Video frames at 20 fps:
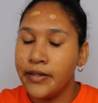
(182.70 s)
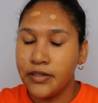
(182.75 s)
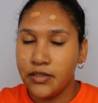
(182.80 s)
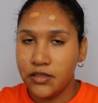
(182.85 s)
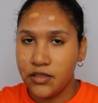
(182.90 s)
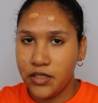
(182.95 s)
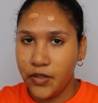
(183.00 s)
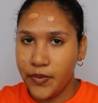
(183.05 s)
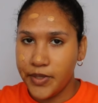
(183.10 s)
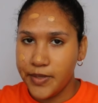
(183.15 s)

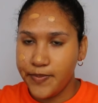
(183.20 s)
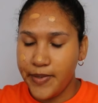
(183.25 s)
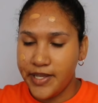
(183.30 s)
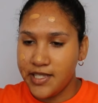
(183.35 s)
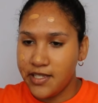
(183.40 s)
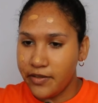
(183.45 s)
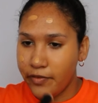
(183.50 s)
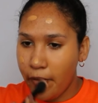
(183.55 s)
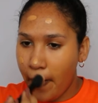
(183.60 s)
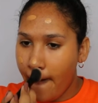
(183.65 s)
too
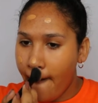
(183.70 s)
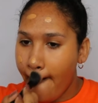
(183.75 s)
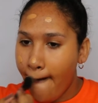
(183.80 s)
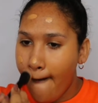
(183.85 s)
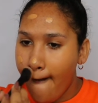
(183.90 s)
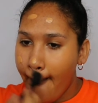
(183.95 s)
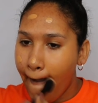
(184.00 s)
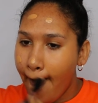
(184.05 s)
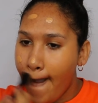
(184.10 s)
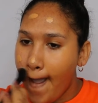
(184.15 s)
expensive
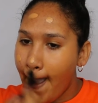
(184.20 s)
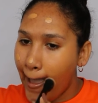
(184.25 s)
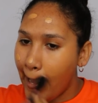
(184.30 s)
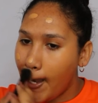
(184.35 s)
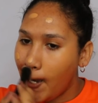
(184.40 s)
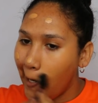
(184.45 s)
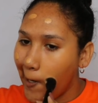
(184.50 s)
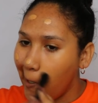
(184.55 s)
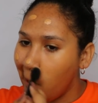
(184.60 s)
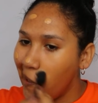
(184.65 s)

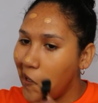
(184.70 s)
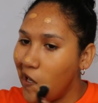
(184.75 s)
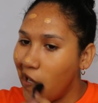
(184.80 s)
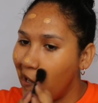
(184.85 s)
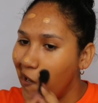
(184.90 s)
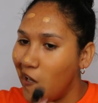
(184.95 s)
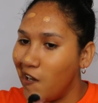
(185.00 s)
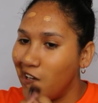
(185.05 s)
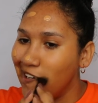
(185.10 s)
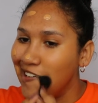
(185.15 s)
and
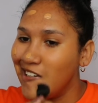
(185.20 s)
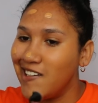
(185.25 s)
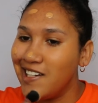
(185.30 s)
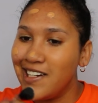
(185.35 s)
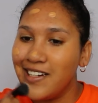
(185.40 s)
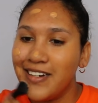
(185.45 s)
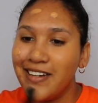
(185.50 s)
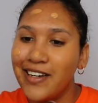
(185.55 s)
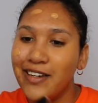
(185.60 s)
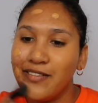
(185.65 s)
I
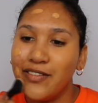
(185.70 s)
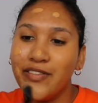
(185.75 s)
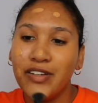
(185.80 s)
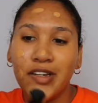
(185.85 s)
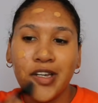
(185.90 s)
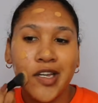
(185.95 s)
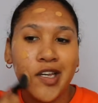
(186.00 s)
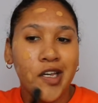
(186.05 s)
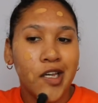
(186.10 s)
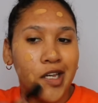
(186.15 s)
didn't have
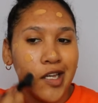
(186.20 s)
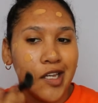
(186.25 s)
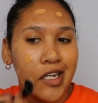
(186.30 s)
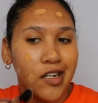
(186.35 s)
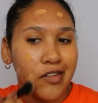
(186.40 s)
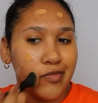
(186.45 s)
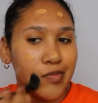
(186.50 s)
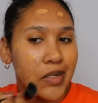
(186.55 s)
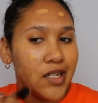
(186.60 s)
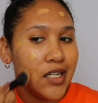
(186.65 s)

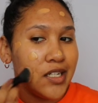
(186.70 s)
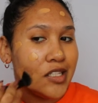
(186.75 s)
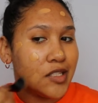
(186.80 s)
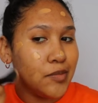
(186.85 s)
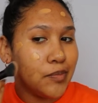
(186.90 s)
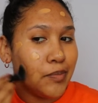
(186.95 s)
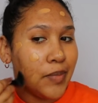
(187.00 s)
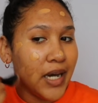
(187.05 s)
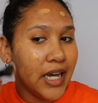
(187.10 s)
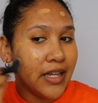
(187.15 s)
enough money to
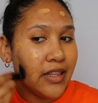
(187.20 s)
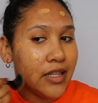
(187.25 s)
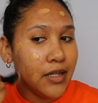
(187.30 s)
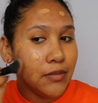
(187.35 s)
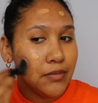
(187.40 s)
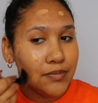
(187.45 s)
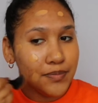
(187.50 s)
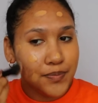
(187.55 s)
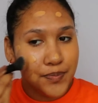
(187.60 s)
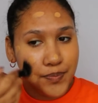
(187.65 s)
buy
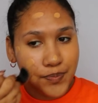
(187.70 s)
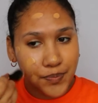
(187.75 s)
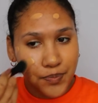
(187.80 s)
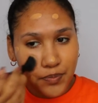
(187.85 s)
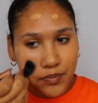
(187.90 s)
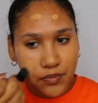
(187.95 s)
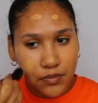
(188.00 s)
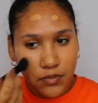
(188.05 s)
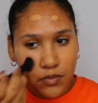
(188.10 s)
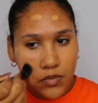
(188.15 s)
them.
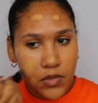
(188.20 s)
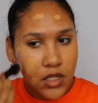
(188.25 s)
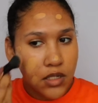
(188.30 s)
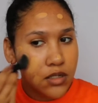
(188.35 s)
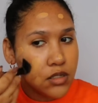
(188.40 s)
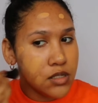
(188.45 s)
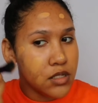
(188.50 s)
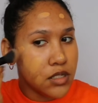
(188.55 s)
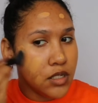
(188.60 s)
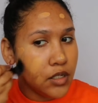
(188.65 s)

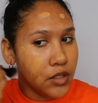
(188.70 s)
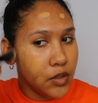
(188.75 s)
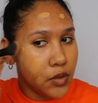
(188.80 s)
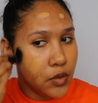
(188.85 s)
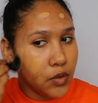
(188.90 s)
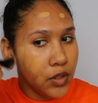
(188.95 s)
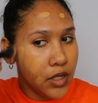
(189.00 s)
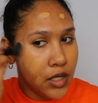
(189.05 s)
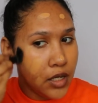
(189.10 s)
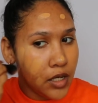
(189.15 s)

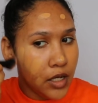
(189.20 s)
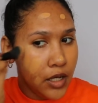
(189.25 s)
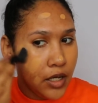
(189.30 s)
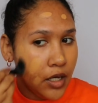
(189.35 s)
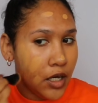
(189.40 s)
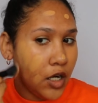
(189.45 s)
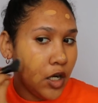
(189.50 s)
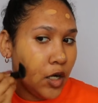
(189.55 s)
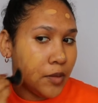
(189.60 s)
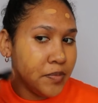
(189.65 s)
So
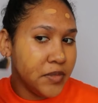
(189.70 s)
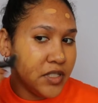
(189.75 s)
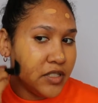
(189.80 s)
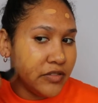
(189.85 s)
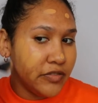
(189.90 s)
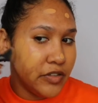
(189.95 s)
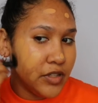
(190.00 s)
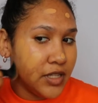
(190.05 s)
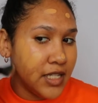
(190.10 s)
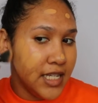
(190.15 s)
I opted
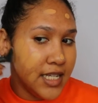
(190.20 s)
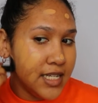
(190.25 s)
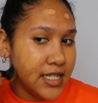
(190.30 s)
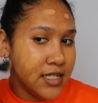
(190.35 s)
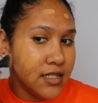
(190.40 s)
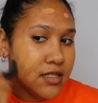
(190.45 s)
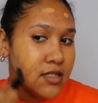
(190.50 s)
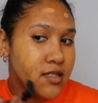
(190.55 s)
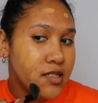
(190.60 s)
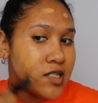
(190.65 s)
for
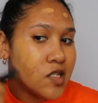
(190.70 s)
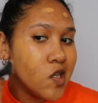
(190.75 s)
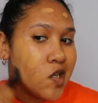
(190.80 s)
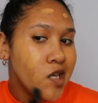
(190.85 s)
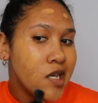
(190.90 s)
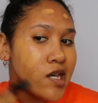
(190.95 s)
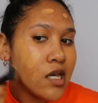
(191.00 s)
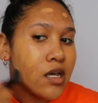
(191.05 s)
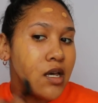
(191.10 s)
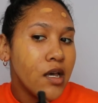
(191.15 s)
these.
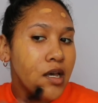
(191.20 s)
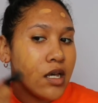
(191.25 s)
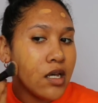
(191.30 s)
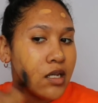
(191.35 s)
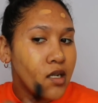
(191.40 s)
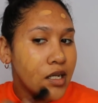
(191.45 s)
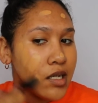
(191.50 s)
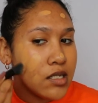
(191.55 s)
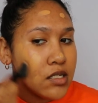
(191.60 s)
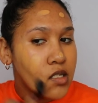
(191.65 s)

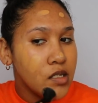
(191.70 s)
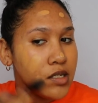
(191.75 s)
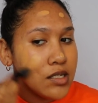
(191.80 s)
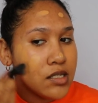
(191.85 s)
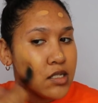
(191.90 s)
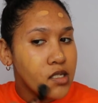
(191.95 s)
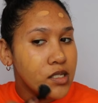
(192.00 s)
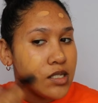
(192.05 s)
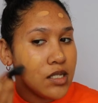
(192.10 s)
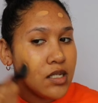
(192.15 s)
And as you can
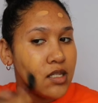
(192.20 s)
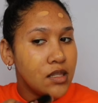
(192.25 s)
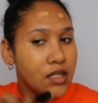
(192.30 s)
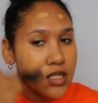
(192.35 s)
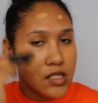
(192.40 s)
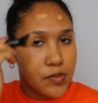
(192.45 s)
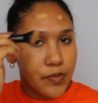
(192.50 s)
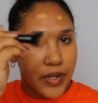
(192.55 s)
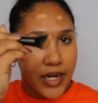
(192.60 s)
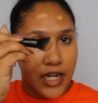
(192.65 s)
see,
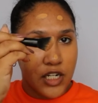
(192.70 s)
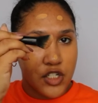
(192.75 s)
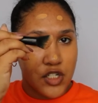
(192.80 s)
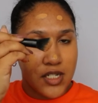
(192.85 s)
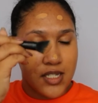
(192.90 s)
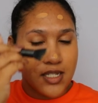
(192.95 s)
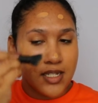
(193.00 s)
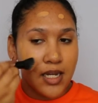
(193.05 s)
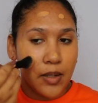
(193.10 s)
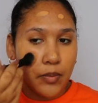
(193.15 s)
this brush
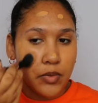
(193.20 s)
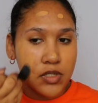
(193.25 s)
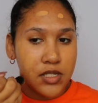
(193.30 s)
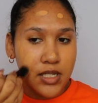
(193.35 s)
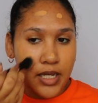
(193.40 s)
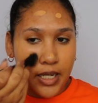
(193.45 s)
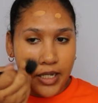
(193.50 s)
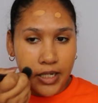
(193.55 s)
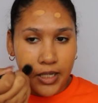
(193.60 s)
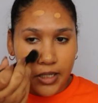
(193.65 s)
is
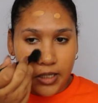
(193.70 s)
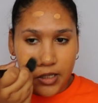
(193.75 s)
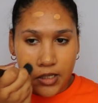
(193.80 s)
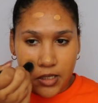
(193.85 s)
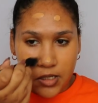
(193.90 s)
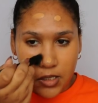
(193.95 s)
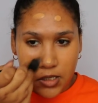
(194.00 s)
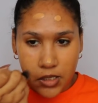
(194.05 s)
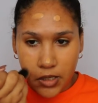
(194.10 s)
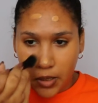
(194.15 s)
double-sided,
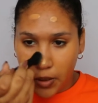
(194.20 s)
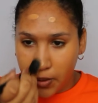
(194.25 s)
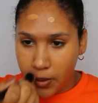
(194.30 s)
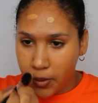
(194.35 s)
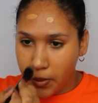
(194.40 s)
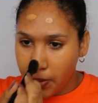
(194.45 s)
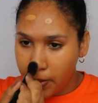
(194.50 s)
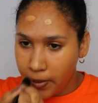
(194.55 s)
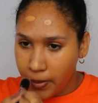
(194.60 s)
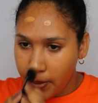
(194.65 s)

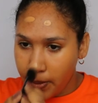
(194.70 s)
so